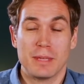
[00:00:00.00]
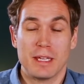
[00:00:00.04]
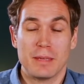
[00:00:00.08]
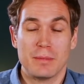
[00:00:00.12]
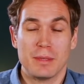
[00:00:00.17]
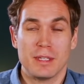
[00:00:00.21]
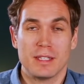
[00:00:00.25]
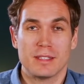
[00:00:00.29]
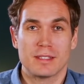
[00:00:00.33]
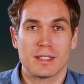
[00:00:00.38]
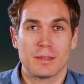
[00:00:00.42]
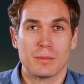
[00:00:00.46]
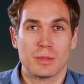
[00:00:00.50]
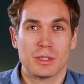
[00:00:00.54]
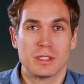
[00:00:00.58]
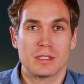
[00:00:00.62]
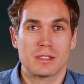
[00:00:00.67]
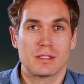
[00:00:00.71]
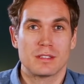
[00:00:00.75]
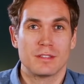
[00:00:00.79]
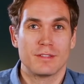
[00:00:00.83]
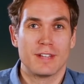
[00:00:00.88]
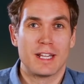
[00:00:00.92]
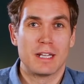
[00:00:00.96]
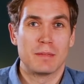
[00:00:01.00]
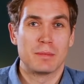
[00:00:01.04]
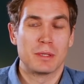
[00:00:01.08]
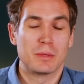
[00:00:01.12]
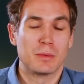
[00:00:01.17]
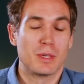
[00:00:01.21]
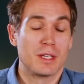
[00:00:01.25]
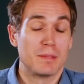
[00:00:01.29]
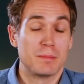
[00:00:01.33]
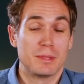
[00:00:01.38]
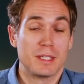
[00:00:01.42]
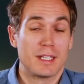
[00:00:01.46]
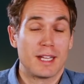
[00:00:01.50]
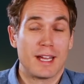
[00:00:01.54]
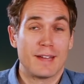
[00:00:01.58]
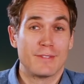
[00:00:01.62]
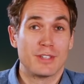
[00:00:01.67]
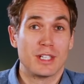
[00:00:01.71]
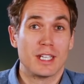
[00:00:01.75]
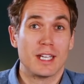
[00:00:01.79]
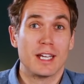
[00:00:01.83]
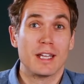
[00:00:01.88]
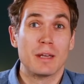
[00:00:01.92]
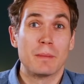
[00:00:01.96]
Maybe someone's developing one, but I
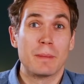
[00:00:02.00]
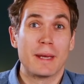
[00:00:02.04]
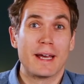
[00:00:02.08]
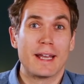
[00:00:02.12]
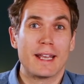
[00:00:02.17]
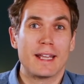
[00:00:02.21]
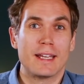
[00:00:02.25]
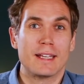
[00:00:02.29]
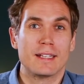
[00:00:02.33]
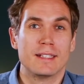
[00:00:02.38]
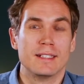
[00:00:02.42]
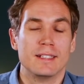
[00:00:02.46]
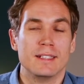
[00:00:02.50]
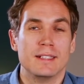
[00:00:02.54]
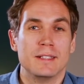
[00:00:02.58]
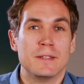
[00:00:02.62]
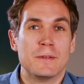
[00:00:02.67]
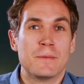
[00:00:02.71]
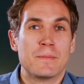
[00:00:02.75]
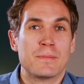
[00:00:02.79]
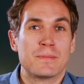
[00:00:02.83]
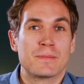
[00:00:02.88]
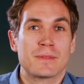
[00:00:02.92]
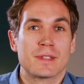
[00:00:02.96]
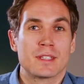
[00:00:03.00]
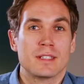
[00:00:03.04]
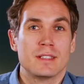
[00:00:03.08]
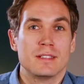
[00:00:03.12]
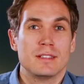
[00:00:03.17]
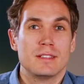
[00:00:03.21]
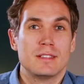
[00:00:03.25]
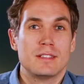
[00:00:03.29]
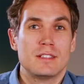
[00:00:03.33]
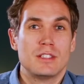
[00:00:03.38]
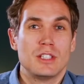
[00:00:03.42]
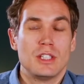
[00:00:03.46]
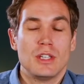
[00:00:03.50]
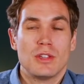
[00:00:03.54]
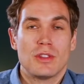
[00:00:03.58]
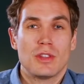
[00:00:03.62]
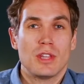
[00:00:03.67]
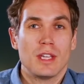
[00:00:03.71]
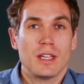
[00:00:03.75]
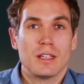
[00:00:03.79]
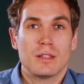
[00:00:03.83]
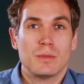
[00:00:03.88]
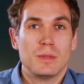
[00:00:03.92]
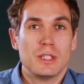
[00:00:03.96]
haven't heard about it. Do you
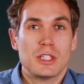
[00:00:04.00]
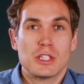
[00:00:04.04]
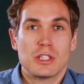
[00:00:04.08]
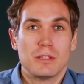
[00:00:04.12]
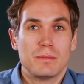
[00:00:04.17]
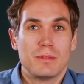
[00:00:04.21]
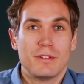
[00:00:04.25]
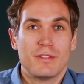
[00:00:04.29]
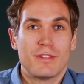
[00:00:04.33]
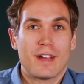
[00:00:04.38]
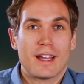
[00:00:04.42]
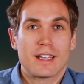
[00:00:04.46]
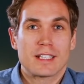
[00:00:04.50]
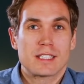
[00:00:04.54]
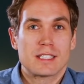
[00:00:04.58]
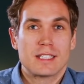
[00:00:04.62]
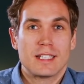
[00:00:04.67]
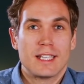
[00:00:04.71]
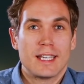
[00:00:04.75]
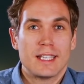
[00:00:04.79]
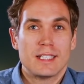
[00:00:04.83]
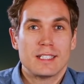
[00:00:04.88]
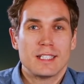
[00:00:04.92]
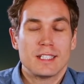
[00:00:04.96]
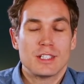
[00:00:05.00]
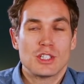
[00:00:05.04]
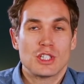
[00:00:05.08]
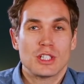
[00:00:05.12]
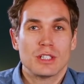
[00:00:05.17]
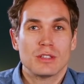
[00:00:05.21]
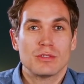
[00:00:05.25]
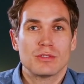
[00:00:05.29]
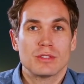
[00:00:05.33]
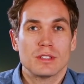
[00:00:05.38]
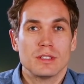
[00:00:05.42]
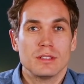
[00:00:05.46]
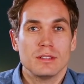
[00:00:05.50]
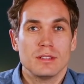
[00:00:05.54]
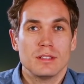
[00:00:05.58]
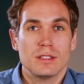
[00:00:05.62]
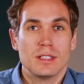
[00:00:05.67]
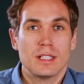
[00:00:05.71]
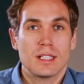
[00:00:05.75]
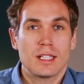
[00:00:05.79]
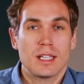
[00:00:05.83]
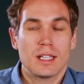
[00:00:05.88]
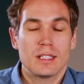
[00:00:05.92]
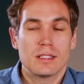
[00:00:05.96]
think we should be vaccinating children
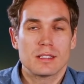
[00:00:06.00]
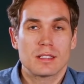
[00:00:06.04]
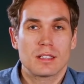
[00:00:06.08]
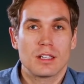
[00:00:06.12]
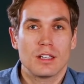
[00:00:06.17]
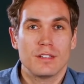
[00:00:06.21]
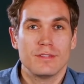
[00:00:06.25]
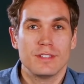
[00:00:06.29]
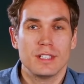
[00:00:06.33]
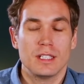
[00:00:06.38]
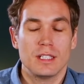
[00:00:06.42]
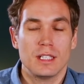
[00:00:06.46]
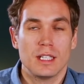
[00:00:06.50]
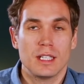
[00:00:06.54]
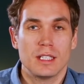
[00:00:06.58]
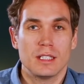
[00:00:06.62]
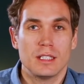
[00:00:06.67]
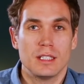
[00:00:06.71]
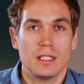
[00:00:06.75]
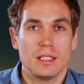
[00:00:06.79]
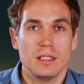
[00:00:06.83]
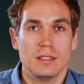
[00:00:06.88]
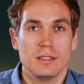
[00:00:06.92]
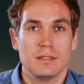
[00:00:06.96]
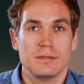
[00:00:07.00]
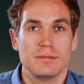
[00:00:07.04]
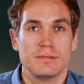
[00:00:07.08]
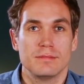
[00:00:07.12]
against COVID-19?